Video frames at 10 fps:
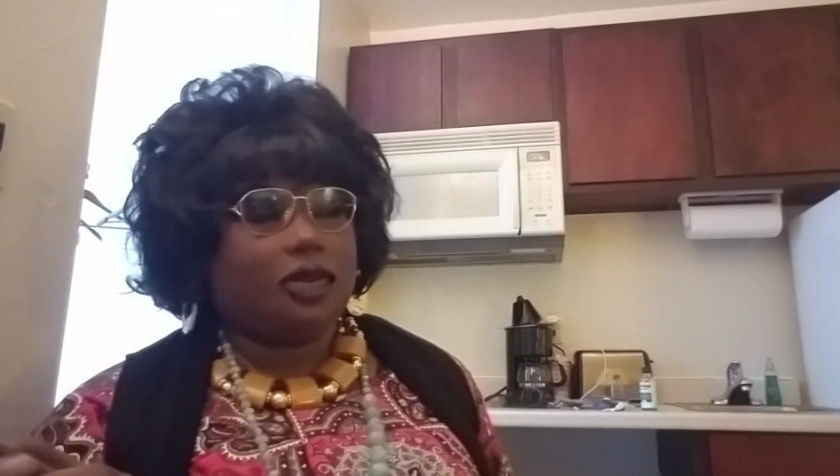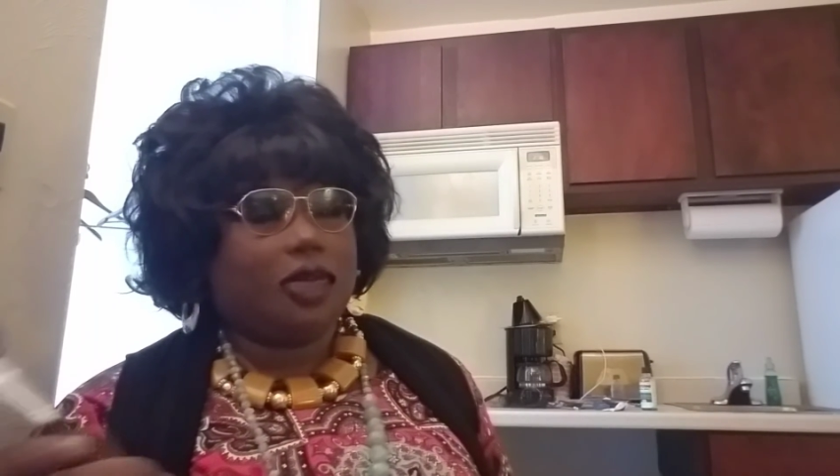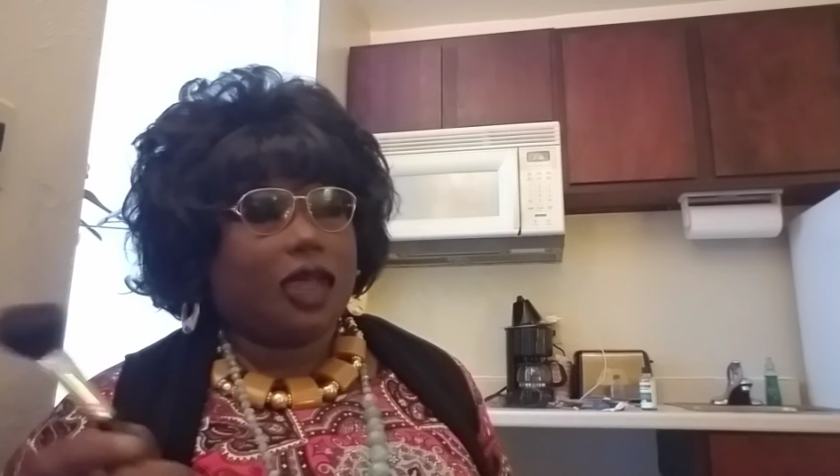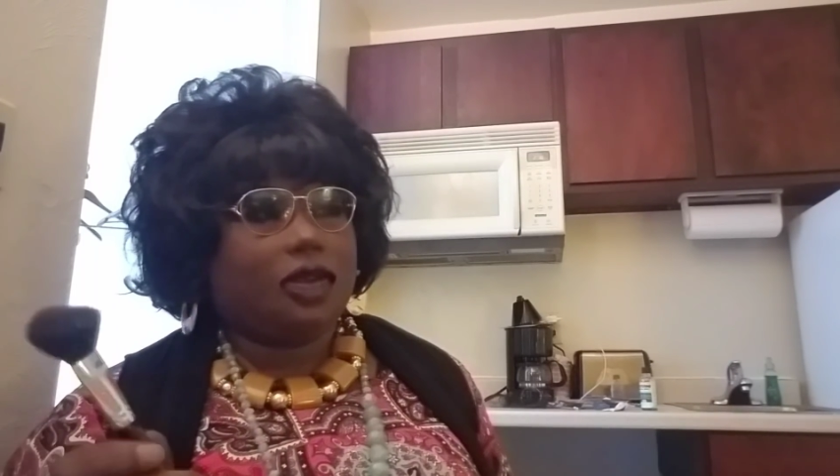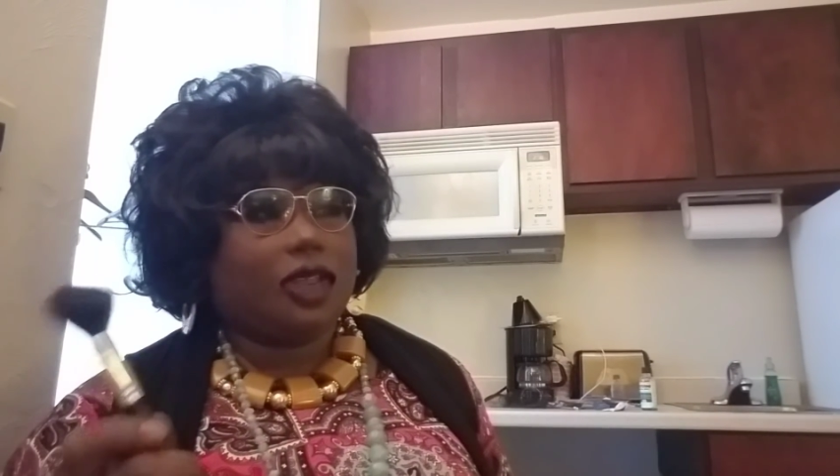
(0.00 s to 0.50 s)

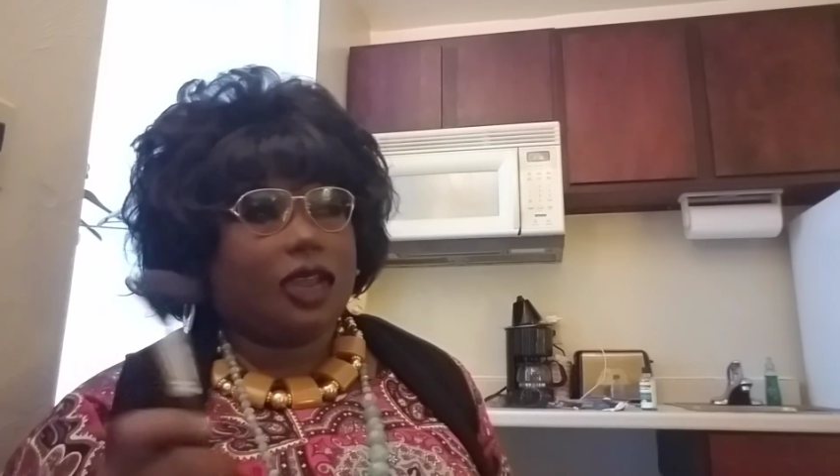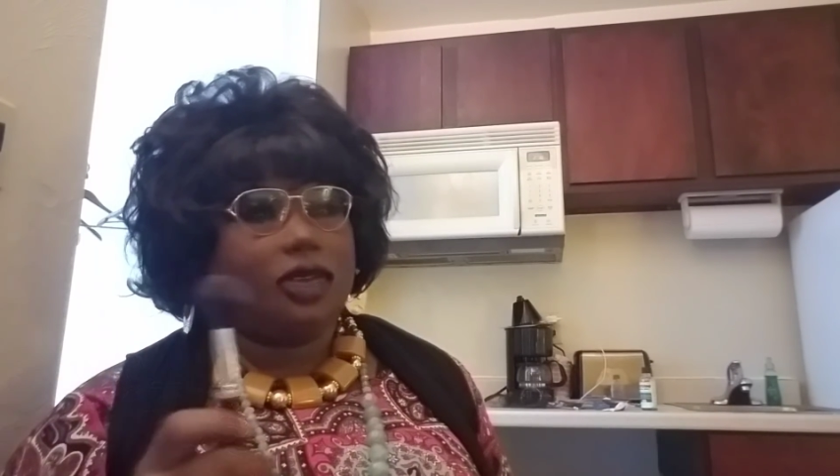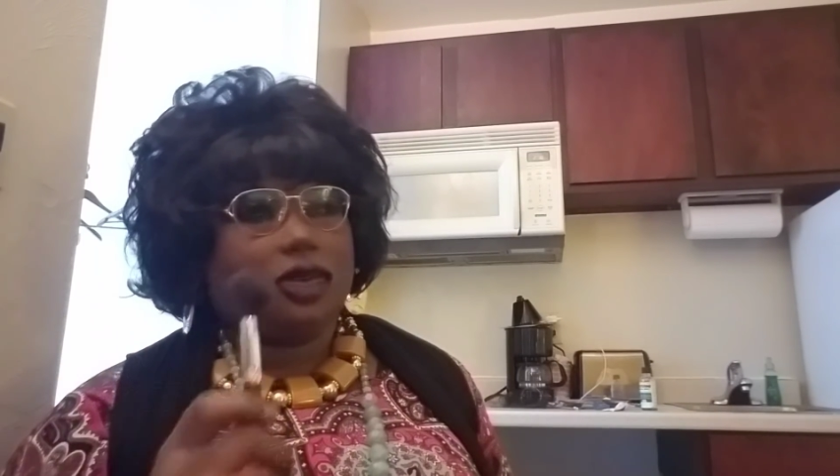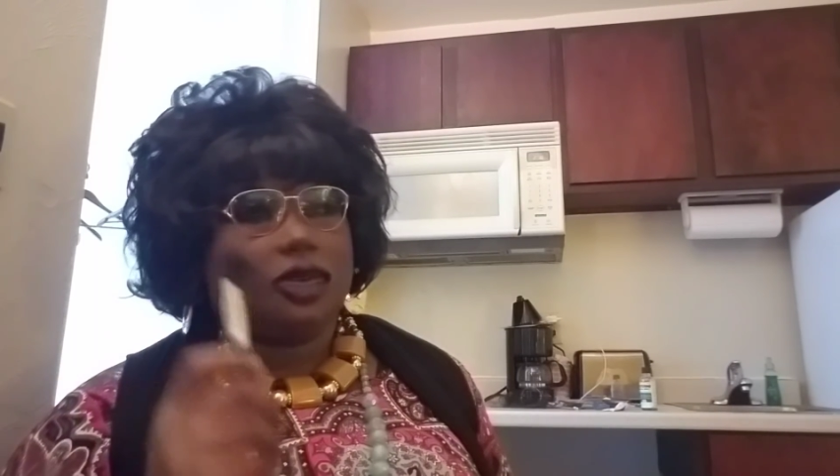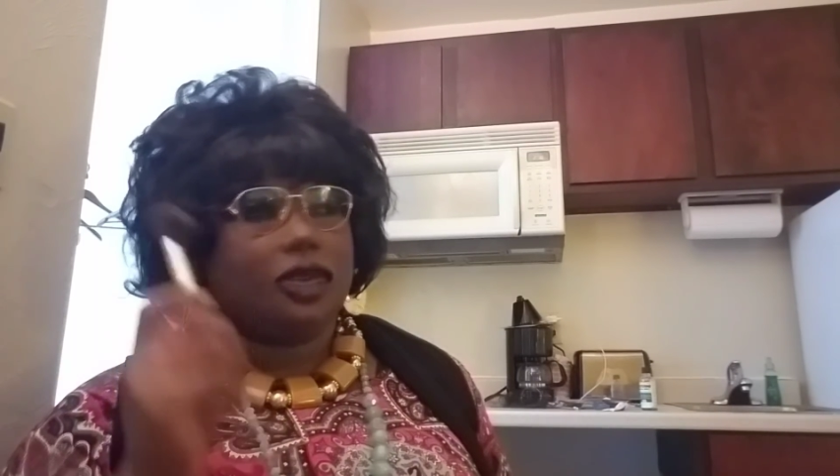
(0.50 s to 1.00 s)
powder that I
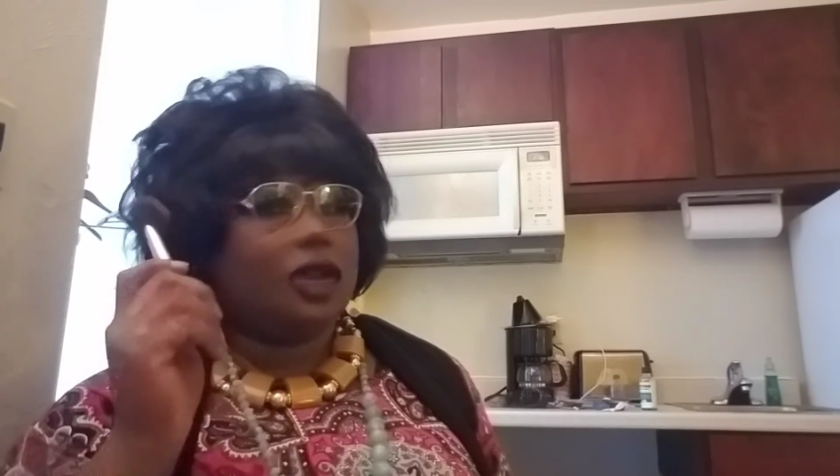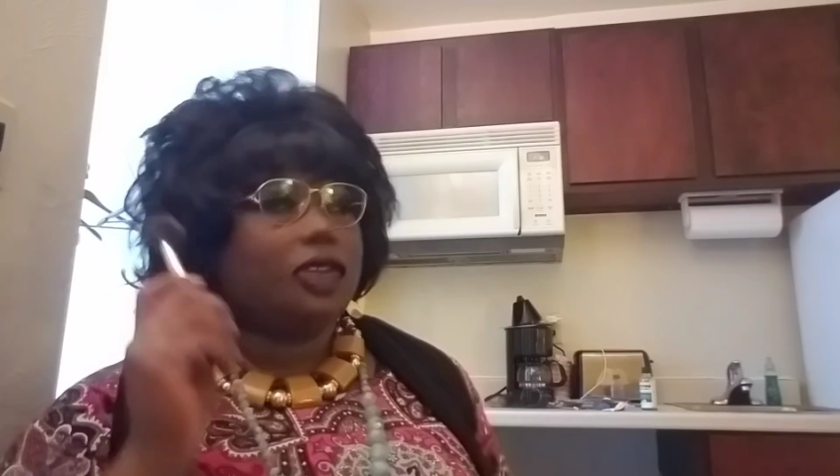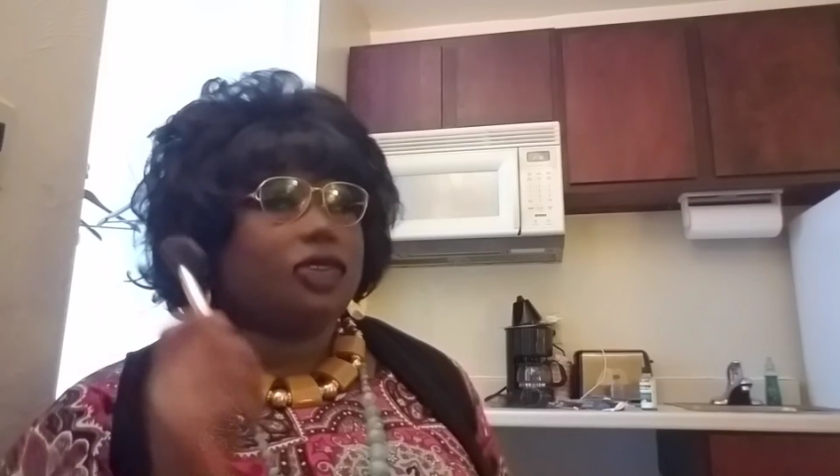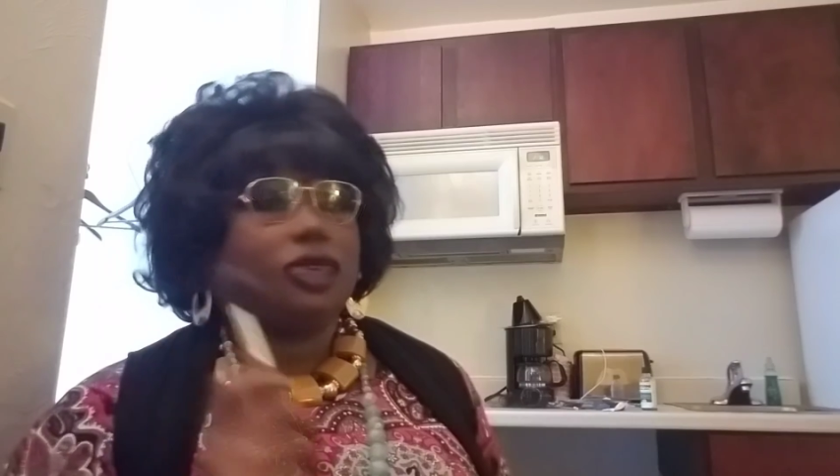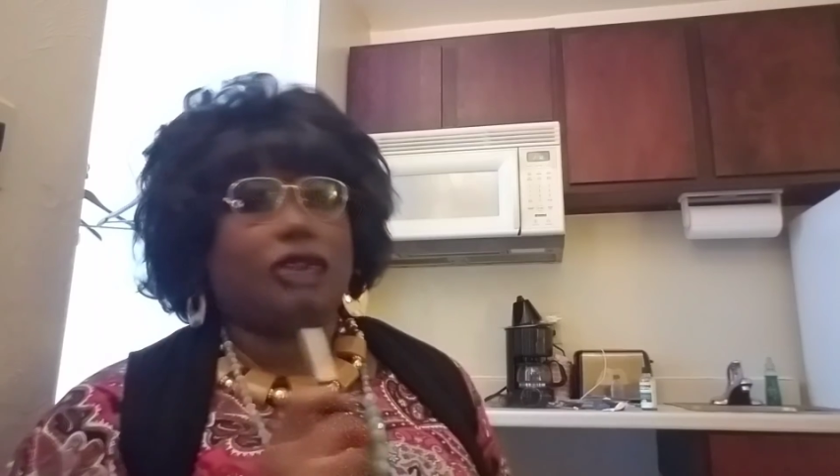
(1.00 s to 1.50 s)
use to
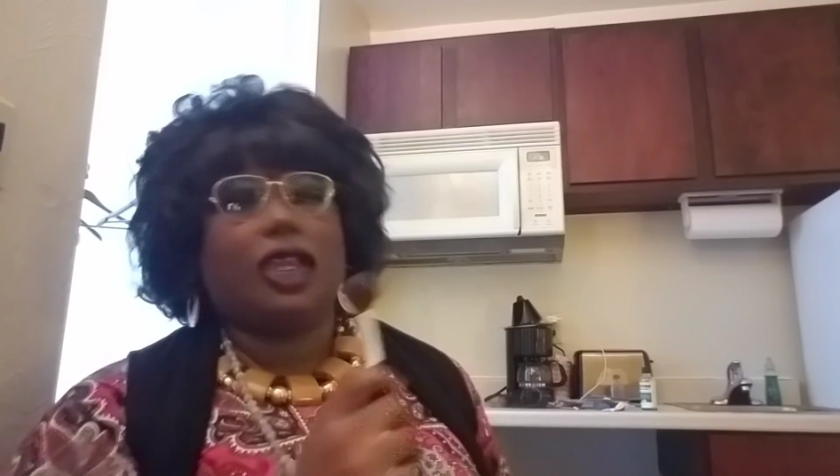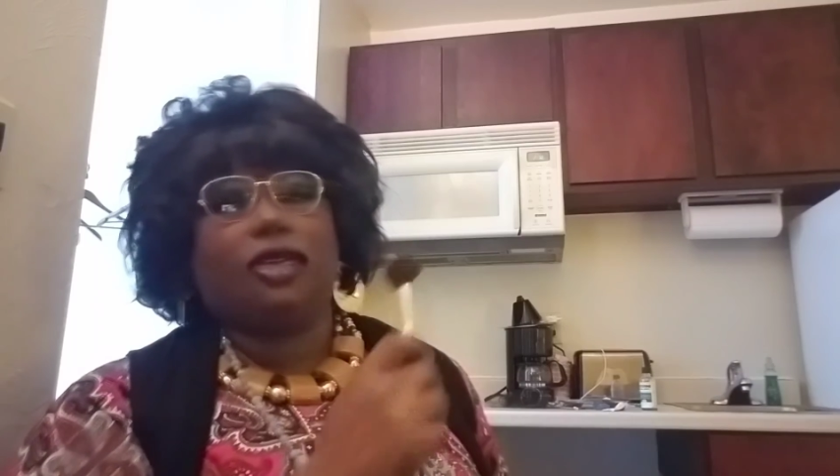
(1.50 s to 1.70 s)
contour